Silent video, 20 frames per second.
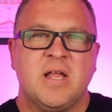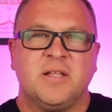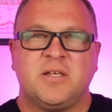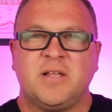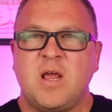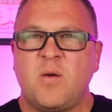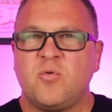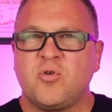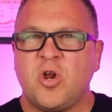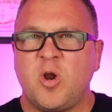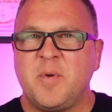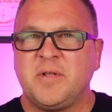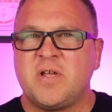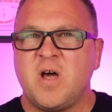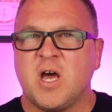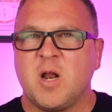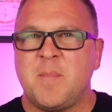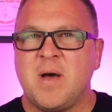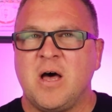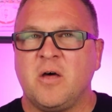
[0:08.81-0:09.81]
Today we're going to be
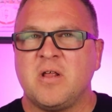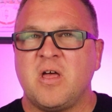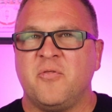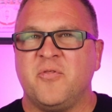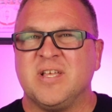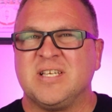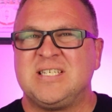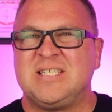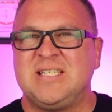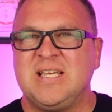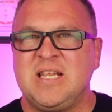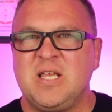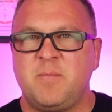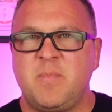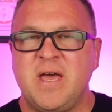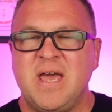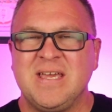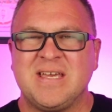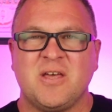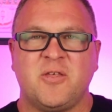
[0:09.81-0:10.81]
talking about the
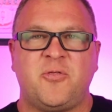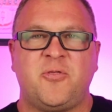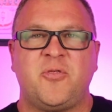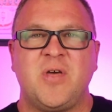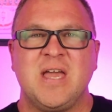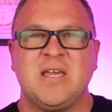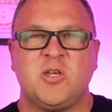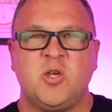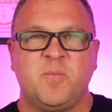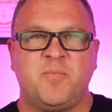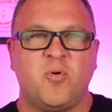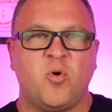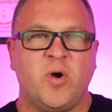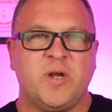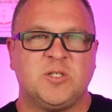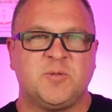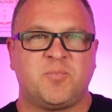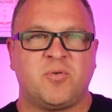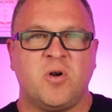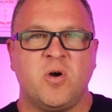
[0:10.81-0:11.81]
Citibank Thank You
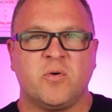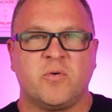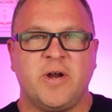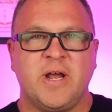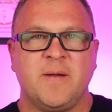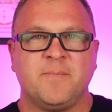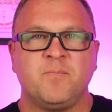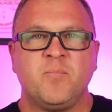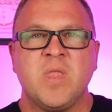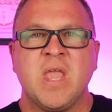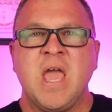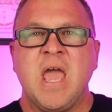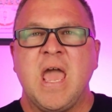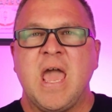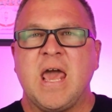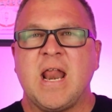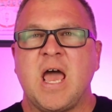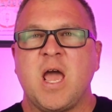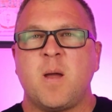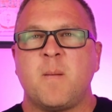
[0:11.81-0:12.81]
Points program,
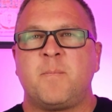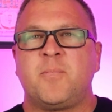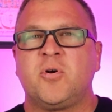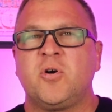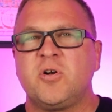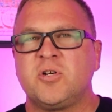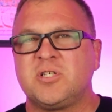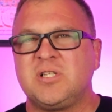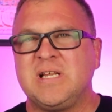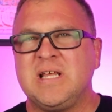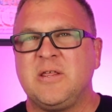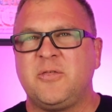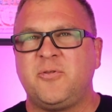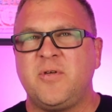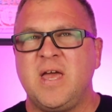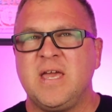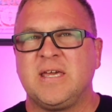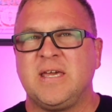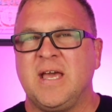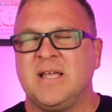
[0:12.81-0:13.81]
and I personally
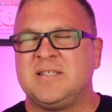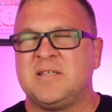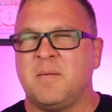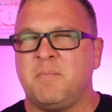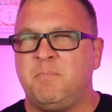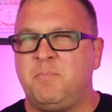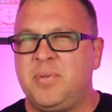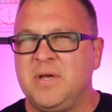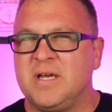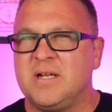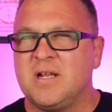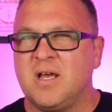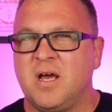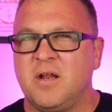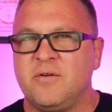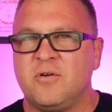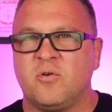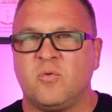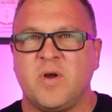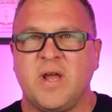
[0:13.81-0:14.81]
think it's a bit
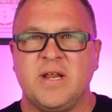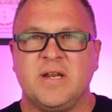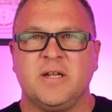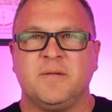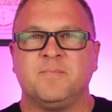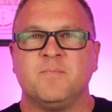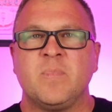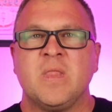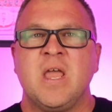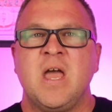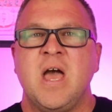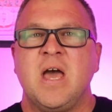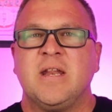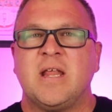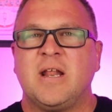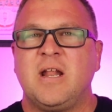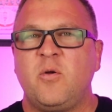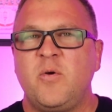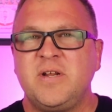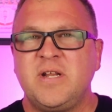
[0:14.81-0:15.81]
underrated.
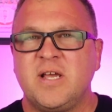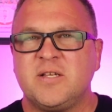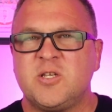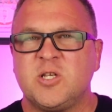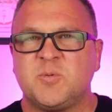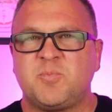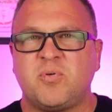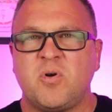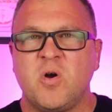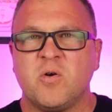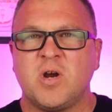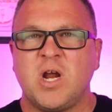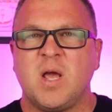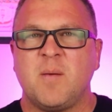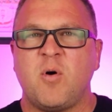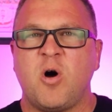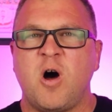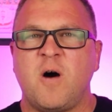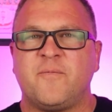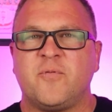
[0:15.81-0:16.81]
Not only does this
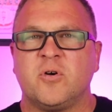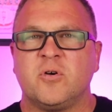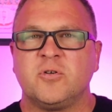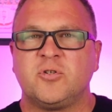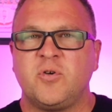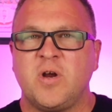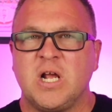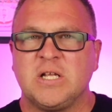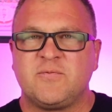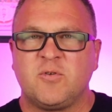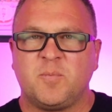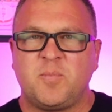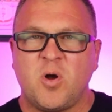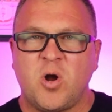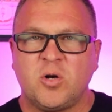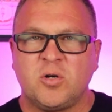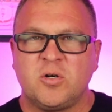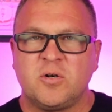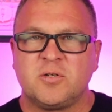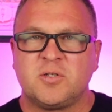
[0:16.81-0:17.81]
program offer transfer
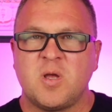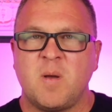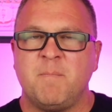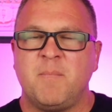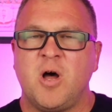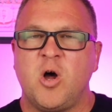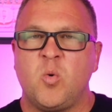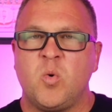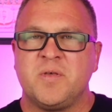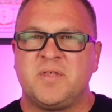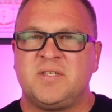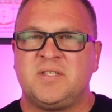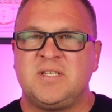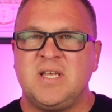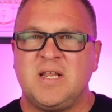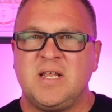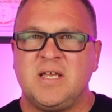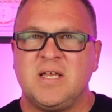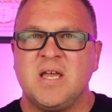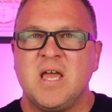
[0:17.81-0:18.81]
partners, but with
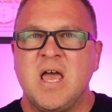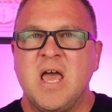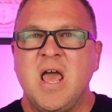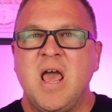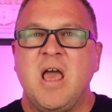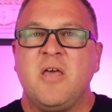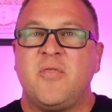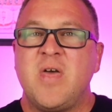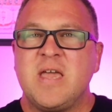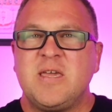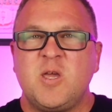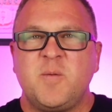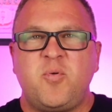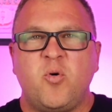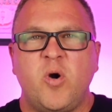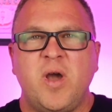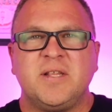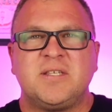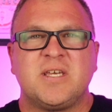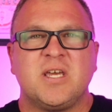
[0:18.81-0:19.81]
Citi, Thank You
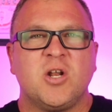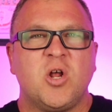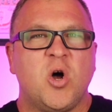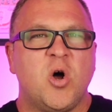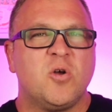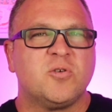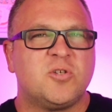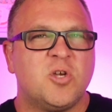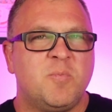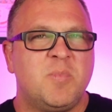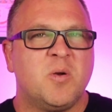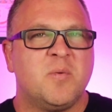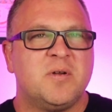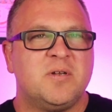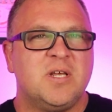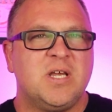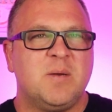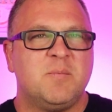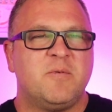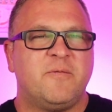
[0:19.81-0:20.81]
Points can also be
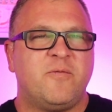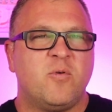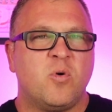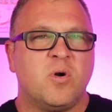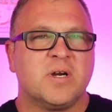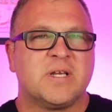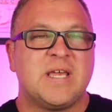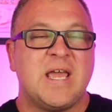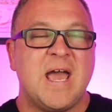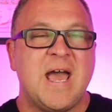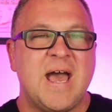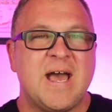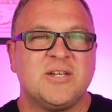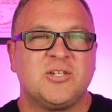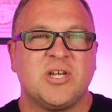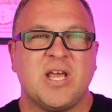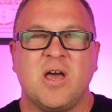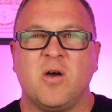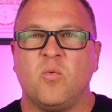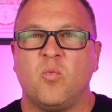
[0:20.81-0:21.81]
redeemed for
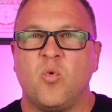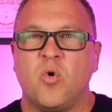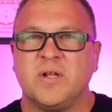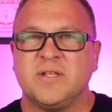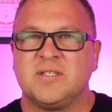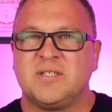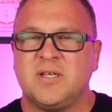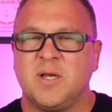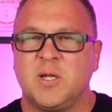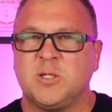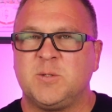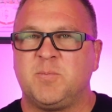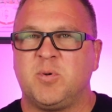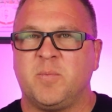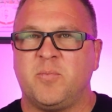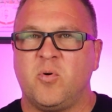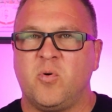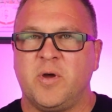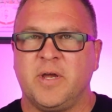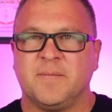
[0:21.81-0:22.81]
cash at one cent per
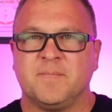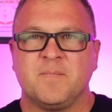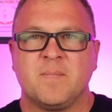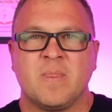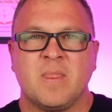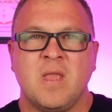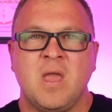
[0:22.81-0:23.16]
point.